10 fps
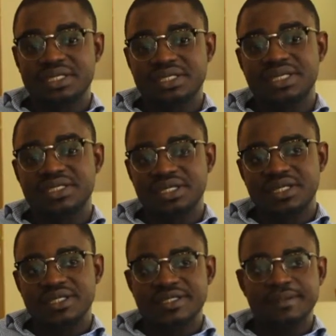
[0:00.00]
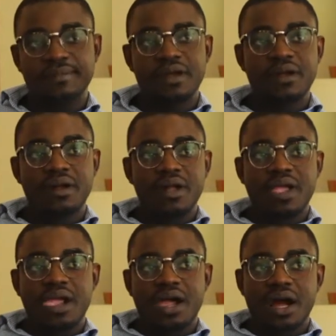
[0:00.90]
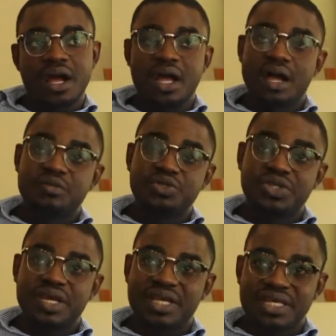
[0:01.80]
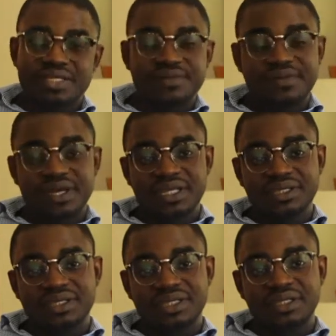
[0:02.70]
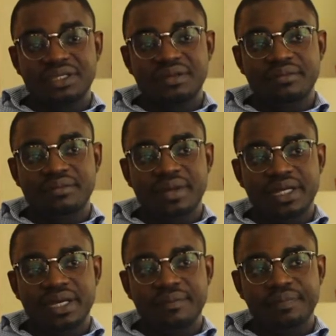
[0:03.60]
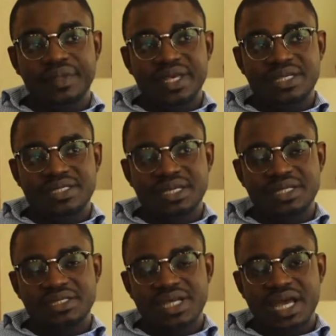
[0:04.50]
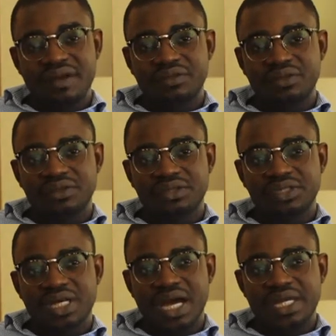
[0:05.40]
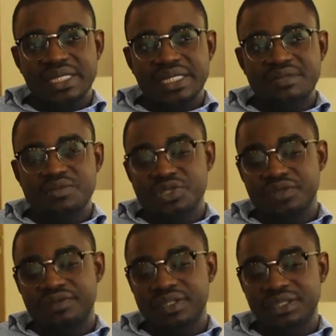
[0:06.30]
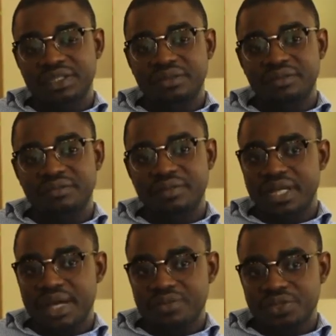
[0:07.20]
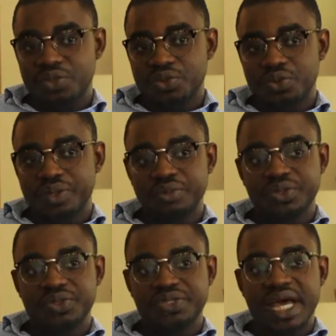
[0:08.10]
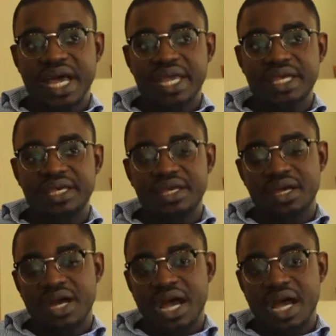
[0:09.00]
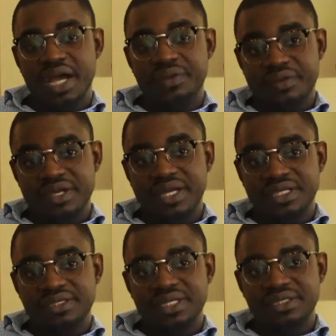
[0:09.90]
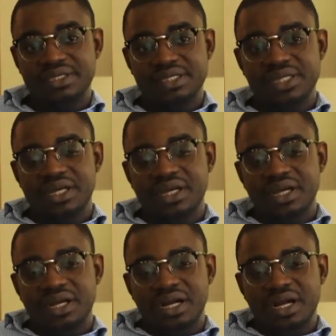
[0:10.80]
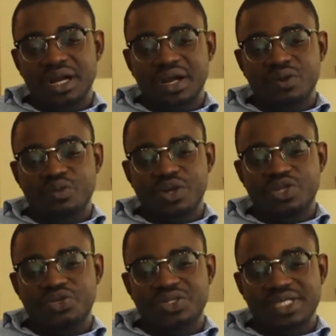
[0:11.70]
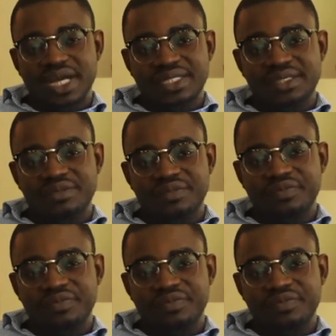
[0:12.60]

still a challenge. Financing, but 8 years I have not had any major funding, but I'm still going because I realize that when you start,